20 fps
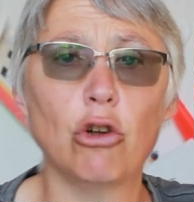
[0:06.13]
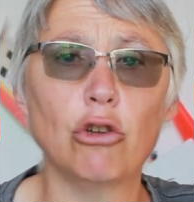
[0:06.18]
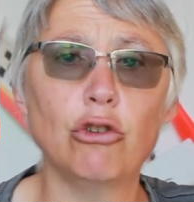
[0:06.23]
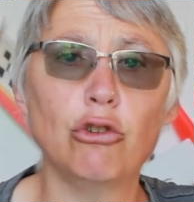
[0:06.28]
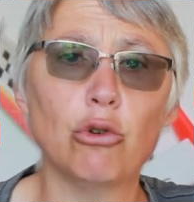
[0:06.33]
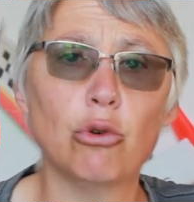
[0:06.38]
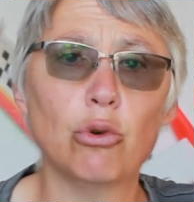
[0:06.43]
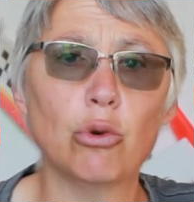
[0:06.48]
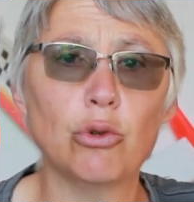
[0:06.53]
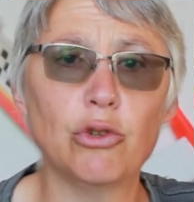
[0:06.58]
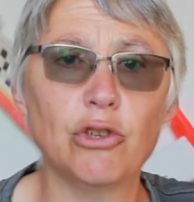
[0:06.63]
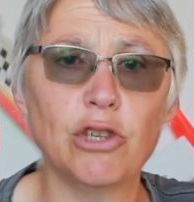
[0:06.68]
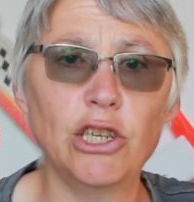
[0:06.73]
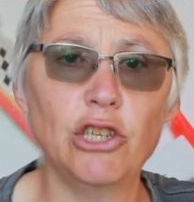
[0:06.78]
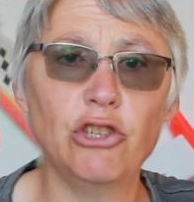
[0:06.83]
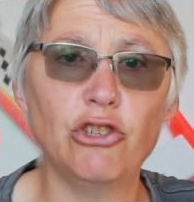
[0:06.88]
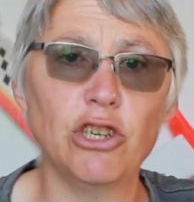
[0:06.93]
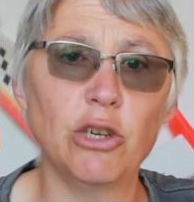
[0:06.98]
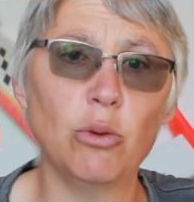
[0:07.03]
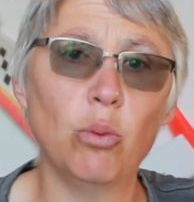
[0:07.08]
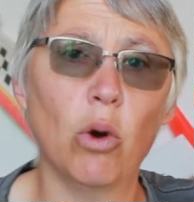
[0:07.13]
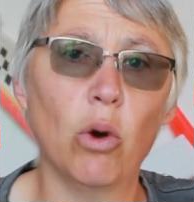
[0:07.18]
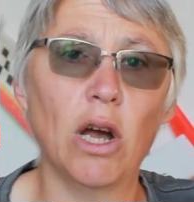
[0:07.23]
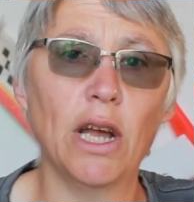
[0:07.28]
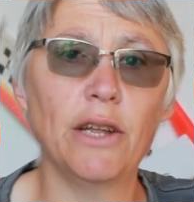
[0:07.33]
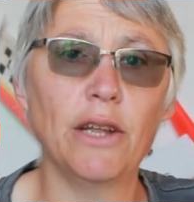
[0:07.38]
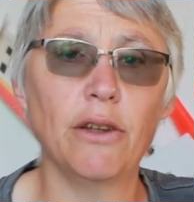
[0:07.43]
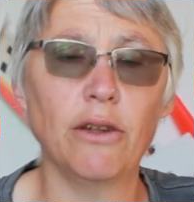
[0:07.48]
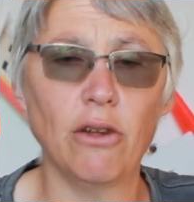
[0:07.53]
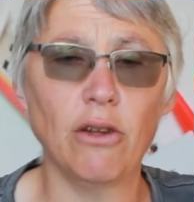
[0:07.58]
on your
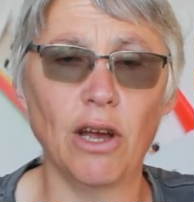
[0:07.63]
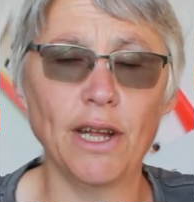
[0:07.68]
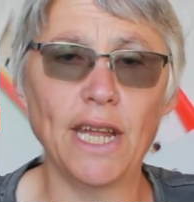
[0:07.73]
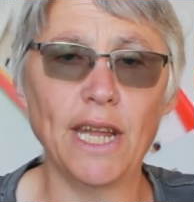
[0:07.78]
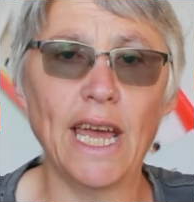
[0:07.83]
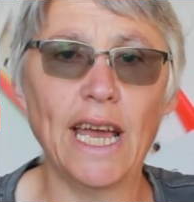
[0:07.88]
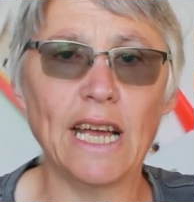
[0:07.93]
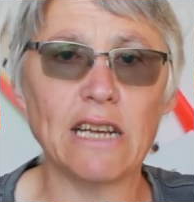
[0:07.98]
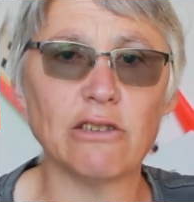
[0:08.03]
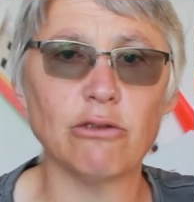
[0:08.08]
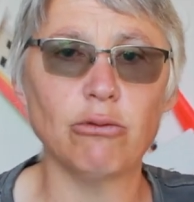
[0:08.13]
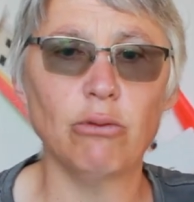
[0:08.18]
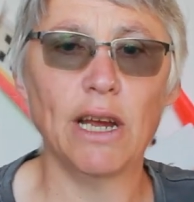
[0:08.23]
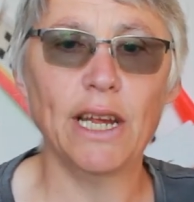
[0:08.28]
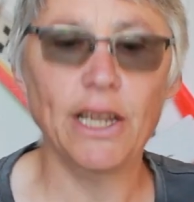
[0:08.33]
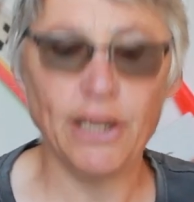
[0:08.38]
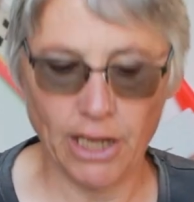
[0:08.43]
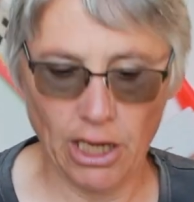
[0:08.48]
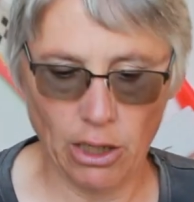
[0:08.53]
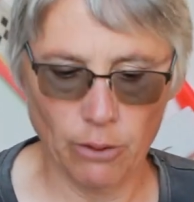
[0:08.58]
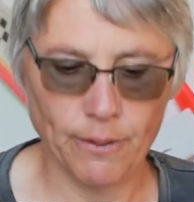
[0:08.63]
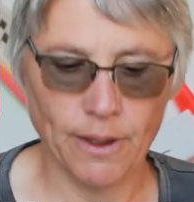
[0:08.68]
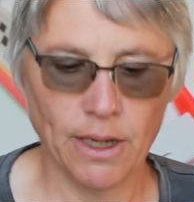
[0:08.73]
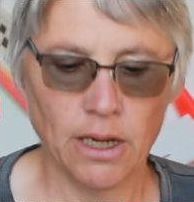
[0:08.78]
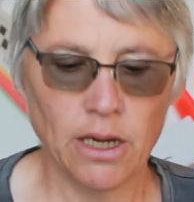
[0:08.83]
TGY9X radio.